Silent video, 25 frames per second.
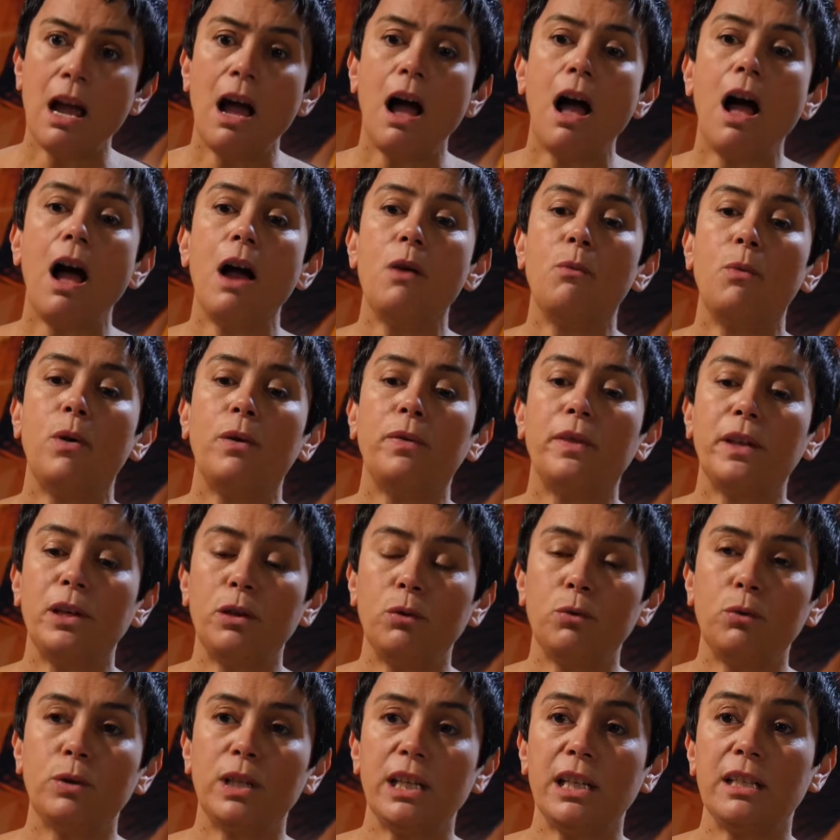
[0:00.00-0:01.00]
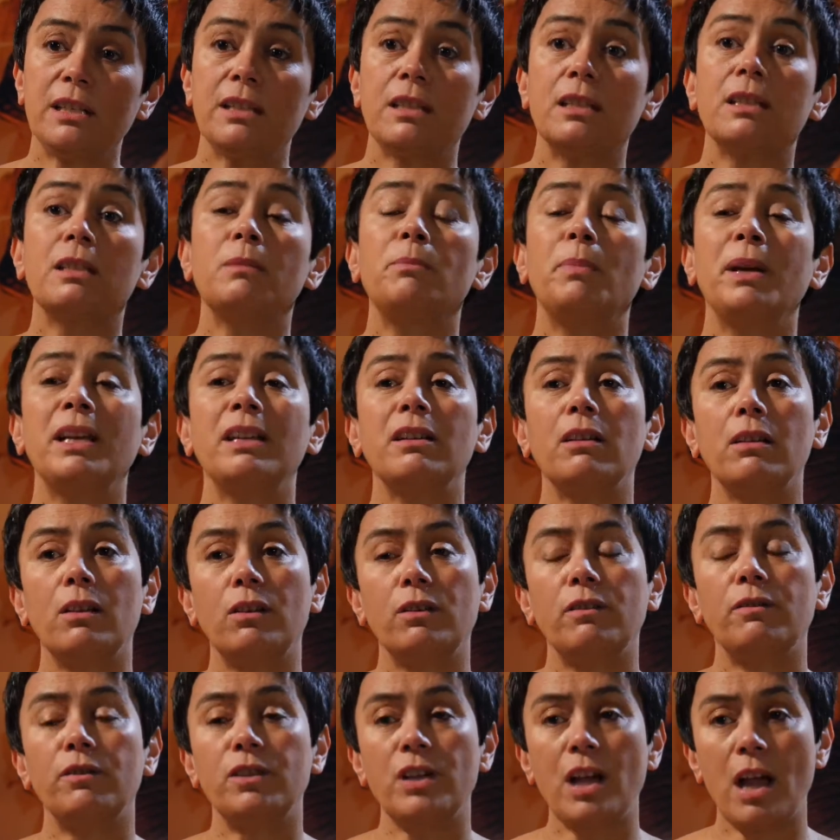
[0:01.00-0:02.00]
I want the audience to spend a lot
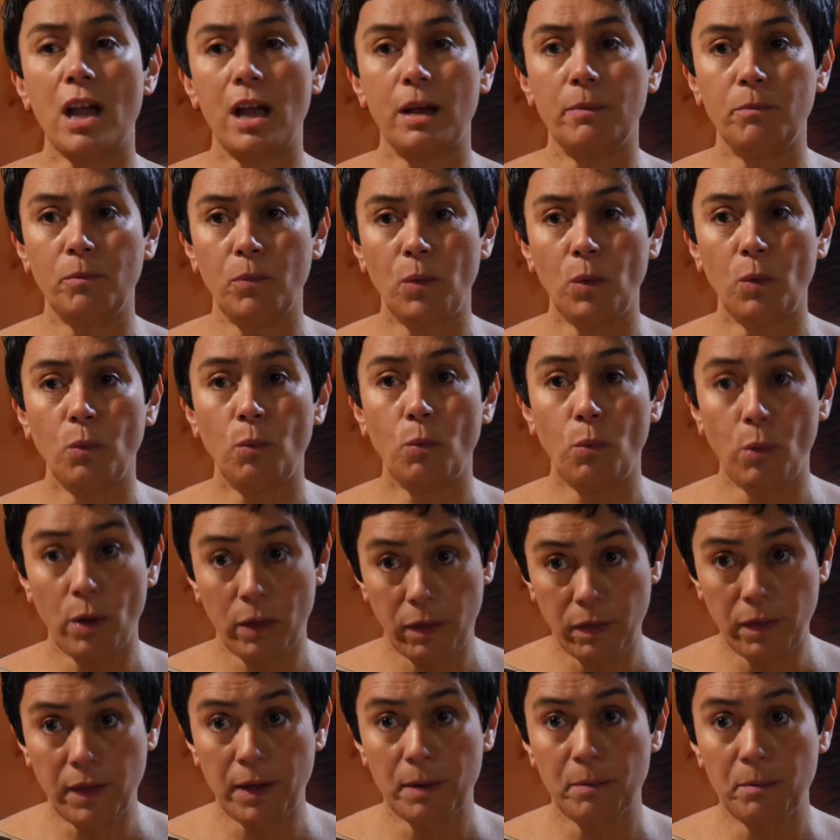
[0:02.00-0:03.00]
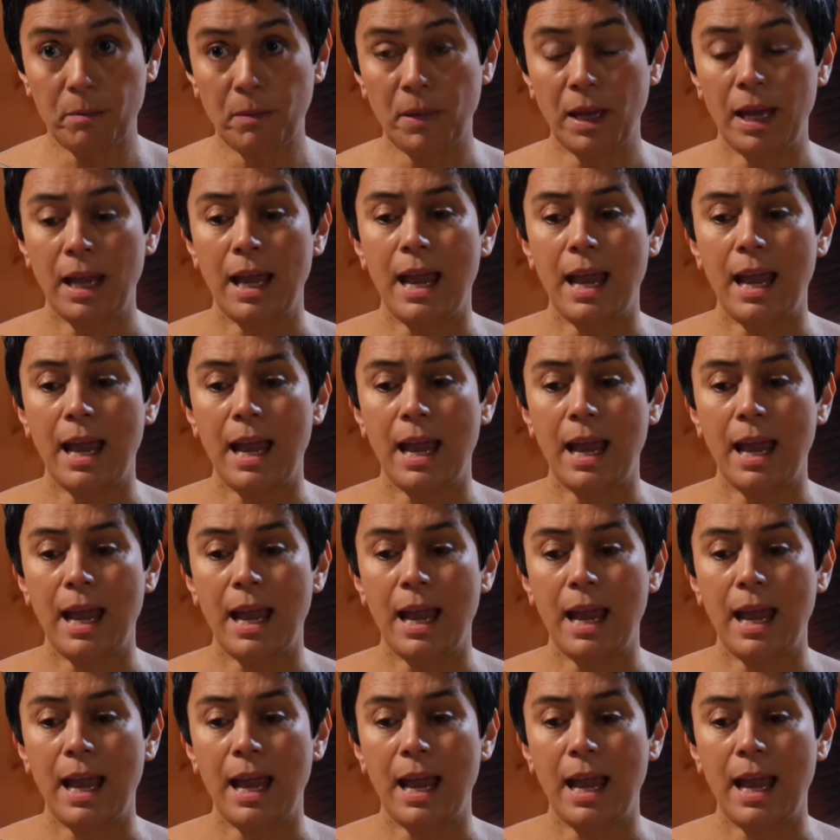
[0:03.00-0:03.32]
of time with them.